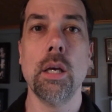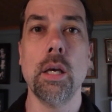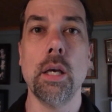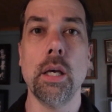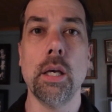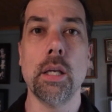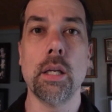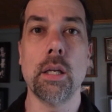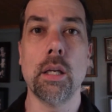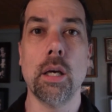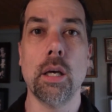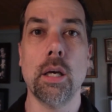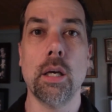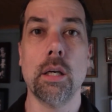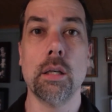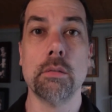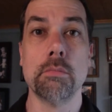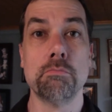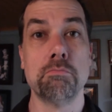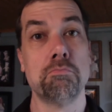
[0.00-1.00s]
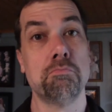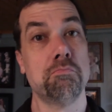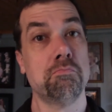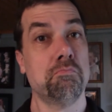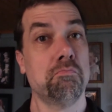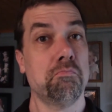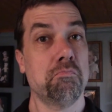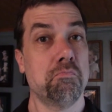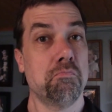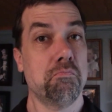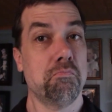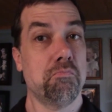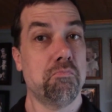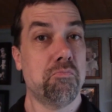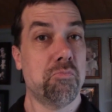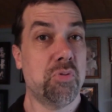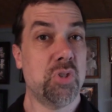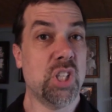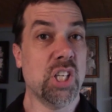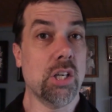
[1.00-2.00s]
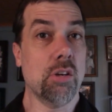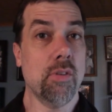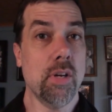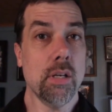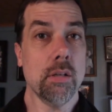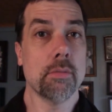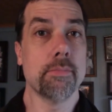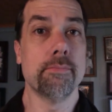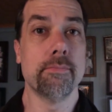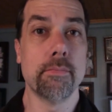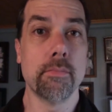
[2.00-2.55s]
and uh, stick around.